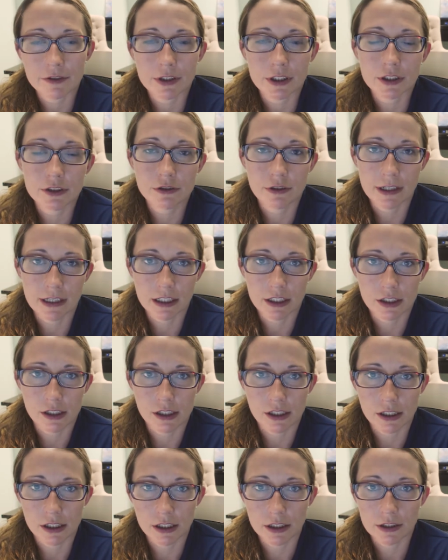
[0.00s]
for a credit
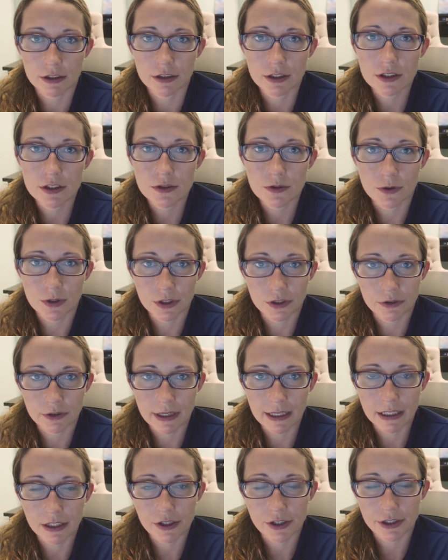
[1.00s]
card or a store
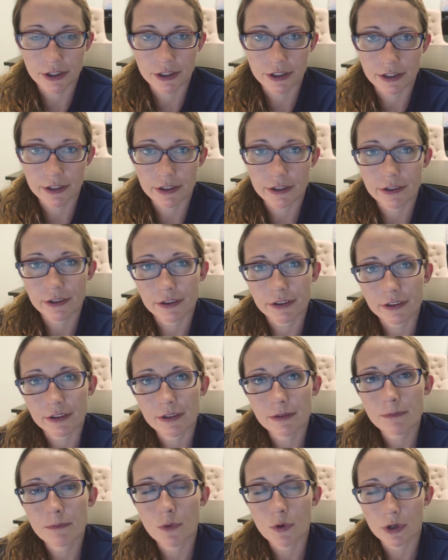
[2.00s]
credit card or
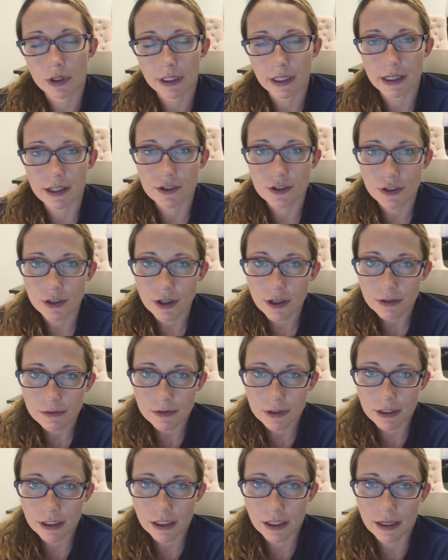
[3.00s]
a mortgage or
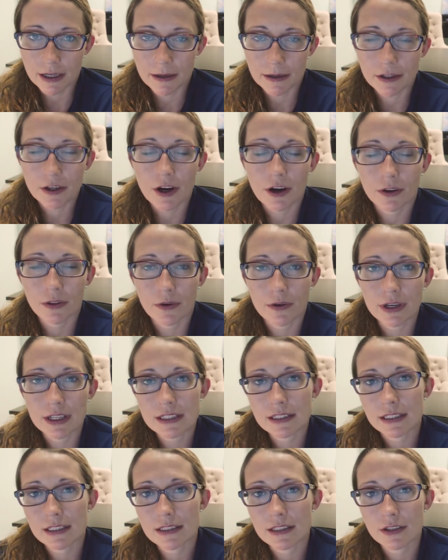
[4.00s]
a car loan,
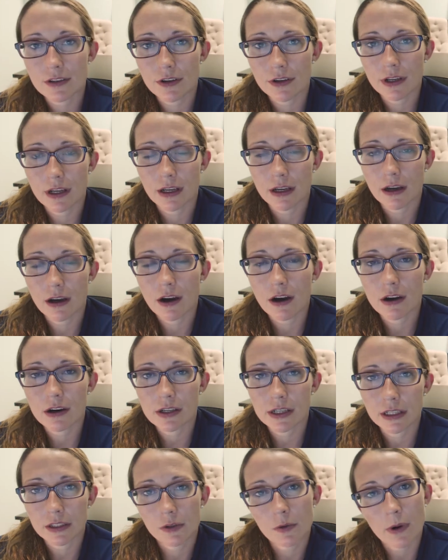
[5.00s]
it's considered a
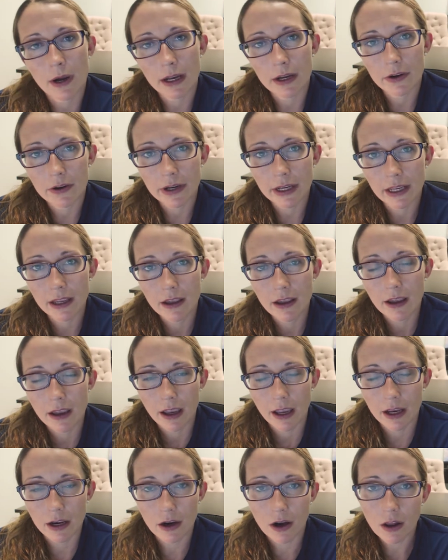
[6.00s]
hard inquiry.
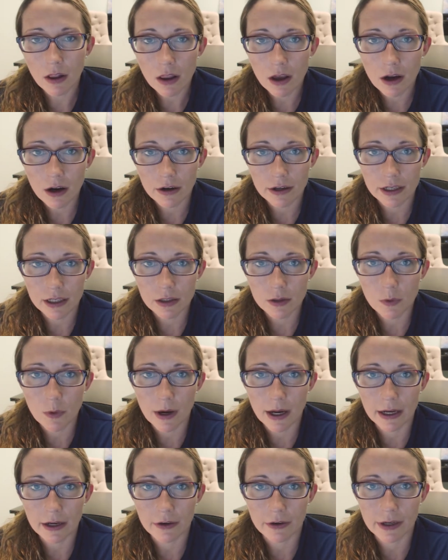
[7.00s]
And all hard
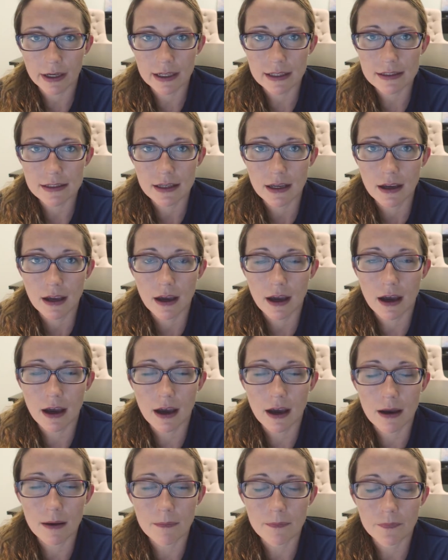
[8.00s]
inquiries
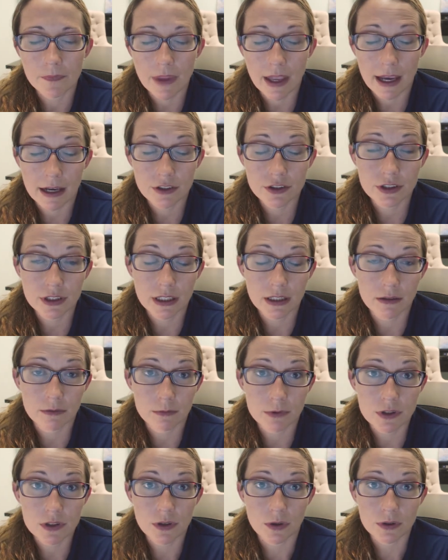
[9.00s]
actually
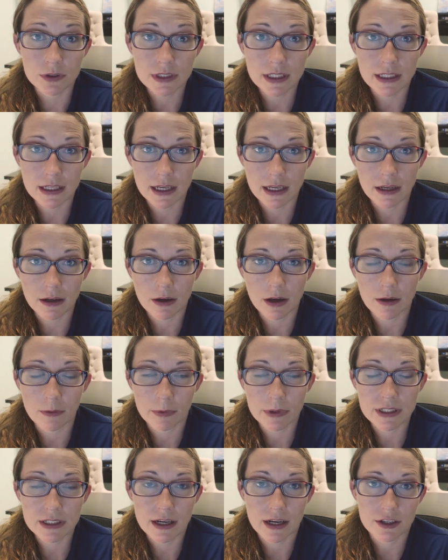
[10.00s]
result in a
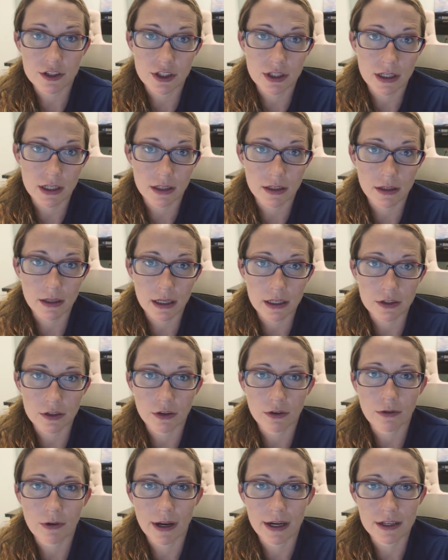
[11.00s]
reduction in
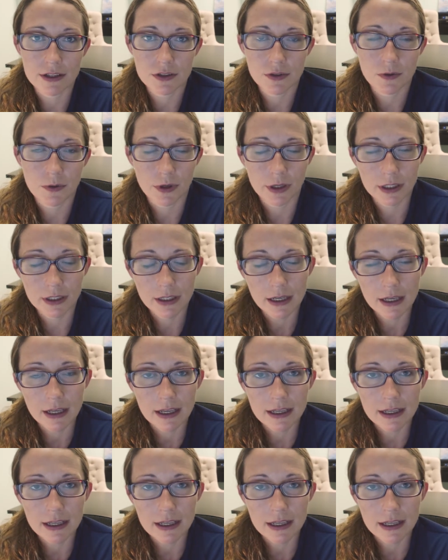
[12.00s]
your credit score. And